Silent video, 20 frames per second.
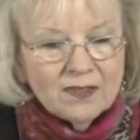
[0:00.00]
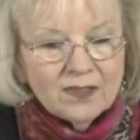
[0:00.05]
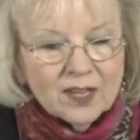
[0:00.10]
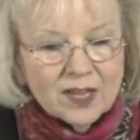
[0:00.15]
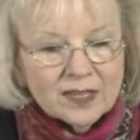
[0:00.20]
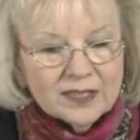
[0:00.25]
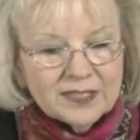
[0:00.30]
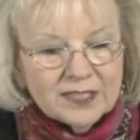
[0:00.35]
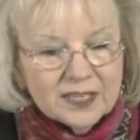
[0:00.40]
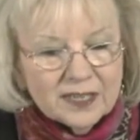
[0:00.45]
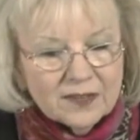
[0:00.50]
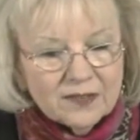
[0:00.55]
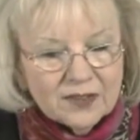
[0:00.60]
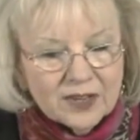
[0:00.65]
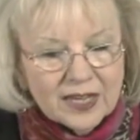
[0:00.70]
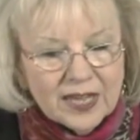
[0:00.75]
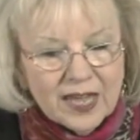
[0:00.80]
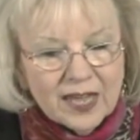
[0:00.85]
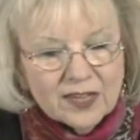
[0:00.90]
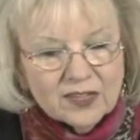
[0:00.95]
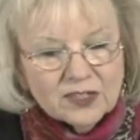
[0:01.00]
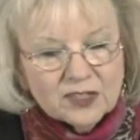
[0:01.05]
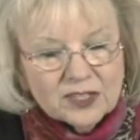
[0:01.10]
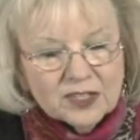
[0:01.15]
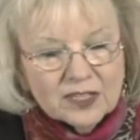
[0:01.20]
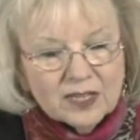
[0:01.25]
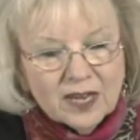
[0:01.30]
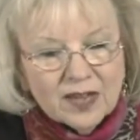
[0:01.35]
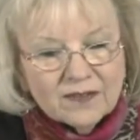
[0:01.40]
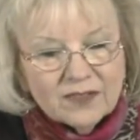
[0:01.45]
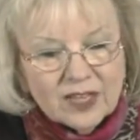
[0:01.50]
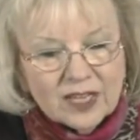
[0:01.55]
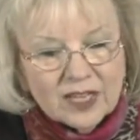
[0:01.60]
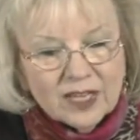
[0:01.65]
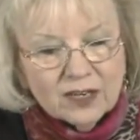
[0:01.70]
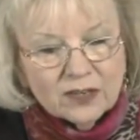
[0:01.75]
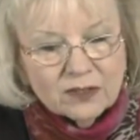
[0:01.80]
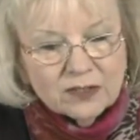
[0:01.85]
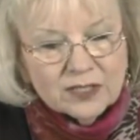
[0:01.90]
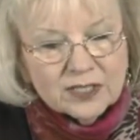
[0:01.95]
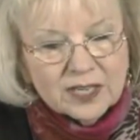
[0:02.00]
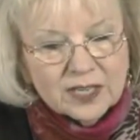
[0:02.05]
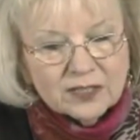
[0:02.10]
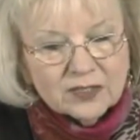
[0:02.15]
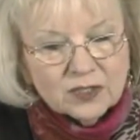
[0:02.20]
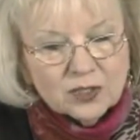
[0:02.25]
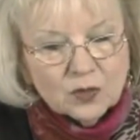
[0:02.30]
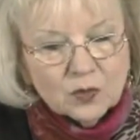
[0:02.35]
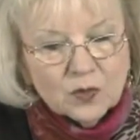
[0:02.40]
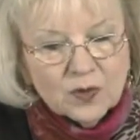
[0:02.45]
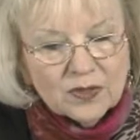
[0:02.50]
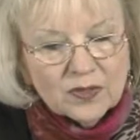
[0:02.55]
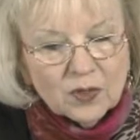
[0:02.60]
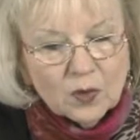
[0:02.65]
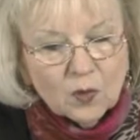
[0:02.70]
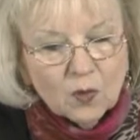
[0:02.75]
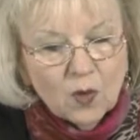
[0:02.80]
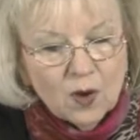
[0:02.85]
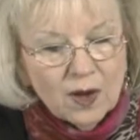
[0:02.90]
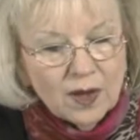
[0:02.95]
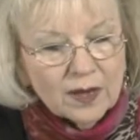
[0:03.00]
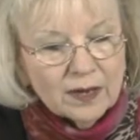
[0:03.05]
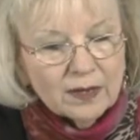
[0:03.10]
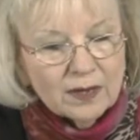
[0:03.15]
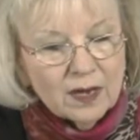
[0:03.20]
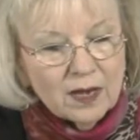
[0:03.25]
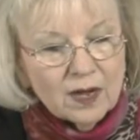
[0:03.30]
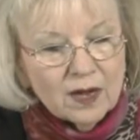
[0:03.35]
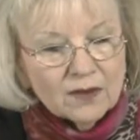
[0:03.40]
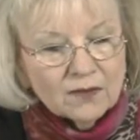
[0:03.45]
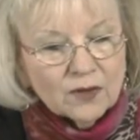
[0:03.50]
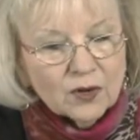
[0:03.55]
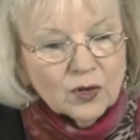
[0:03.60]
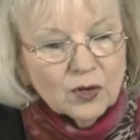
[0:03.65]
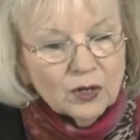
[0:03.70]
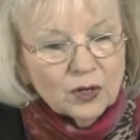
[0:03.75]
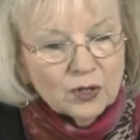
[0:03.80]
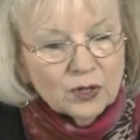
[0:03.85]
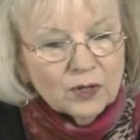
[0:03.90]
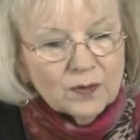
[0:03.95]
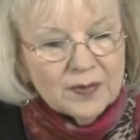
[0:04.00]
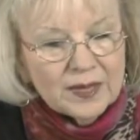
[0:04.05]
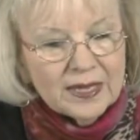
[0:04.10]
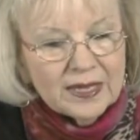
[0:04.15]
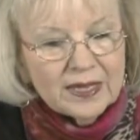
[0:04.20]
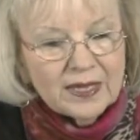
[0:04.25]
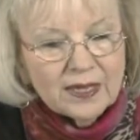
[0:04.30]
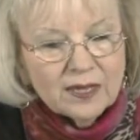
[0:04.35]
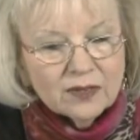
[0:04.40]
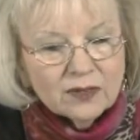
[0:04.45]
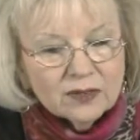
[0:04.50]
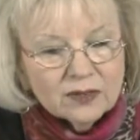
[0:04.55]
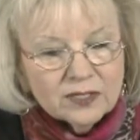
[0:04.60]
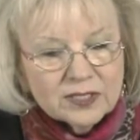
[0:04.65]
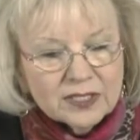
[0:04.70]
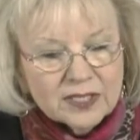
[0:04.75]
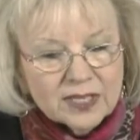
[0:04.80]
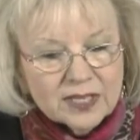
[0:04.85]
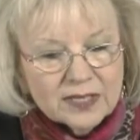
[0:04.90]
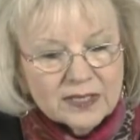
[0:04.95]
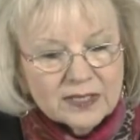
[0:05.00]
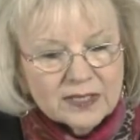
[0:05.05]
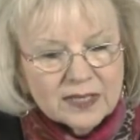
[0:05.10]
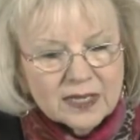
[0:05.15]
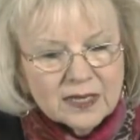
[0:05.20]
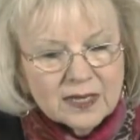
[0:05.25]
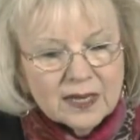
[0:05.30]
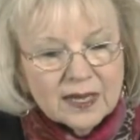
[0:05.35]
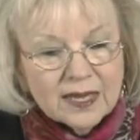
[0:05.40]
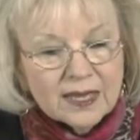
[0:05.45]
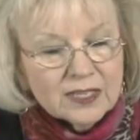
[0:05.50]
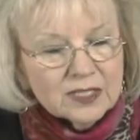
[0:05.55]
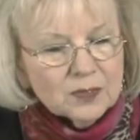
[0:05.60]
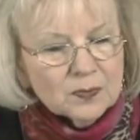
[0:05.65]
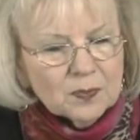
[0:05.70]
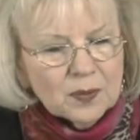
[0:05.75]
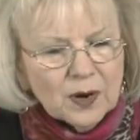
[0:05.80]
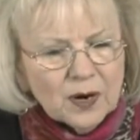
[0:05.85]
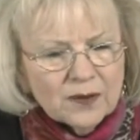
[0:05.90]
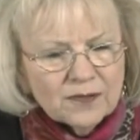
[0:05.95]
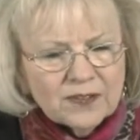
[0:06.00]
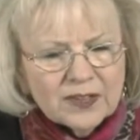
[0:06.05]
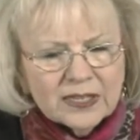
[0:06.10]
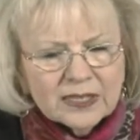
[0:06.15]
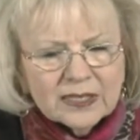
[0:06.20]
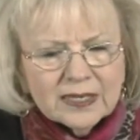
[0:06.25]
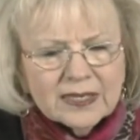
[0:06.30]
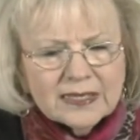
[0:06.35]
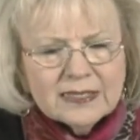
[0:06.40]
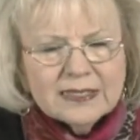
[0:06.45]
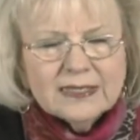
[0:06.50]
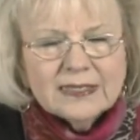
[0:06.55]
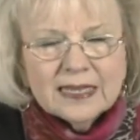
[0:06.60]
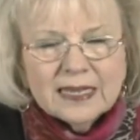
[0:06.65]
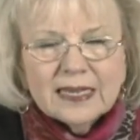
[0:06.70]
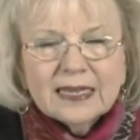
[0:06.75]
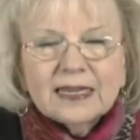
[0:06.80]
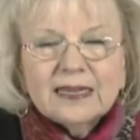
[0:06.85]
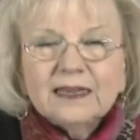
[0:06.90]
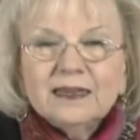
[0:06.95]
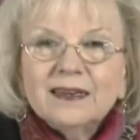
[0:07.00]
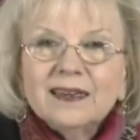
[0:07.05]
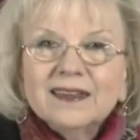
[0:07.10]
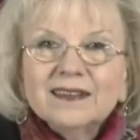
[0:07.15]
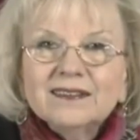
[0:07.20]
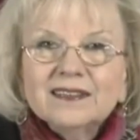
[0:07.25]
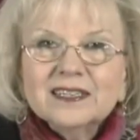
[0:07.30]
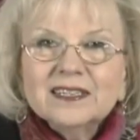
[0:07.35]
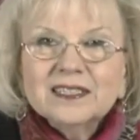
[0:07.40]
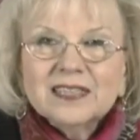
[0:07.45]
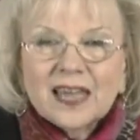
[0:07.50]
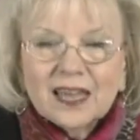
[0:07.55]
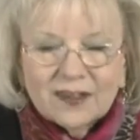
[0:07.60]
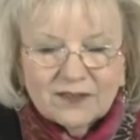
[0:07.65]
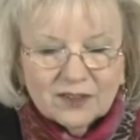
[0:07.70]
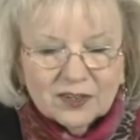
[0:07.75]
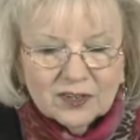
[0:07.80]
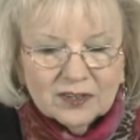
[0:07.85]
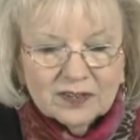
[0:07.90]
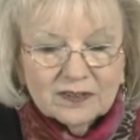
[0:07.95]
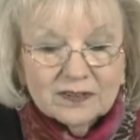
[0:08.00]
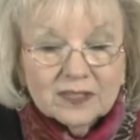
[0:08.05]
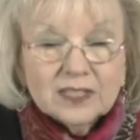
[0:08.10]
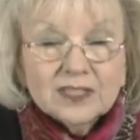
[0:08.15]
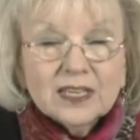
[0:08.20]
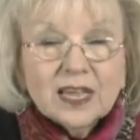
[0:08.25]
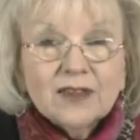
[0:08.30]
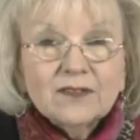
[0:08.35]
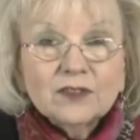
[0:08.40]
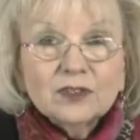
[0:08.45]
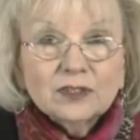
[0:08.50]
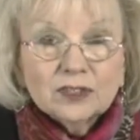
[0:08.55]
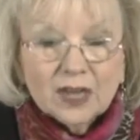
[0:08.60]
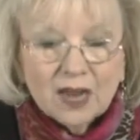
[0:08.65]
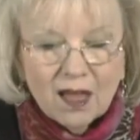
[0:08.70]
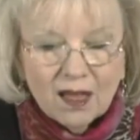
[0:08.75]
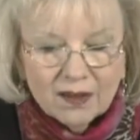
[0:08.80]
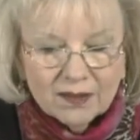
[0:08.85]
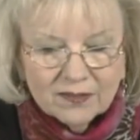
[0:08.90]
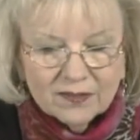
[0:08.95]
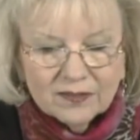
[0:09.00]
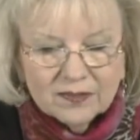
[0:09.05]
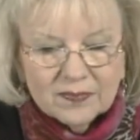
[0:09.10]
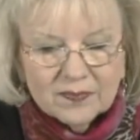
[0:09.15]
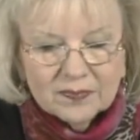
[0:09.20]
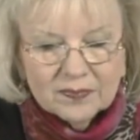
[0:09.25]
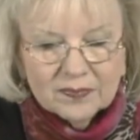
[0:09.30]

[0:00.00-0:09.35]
The identification of the intercessor with the one for whom he intercedes is perfectly seen in the Savior, in the Savior's life.